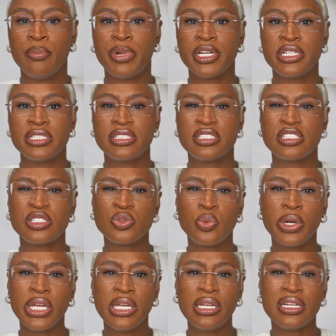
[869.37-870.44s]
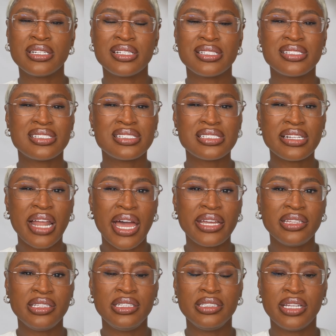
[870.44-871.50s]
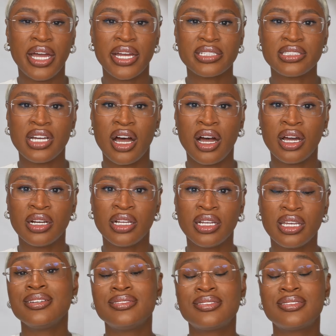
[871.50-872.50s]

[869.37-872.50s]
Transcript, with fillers: But it's sweet and it's slightly lactonic.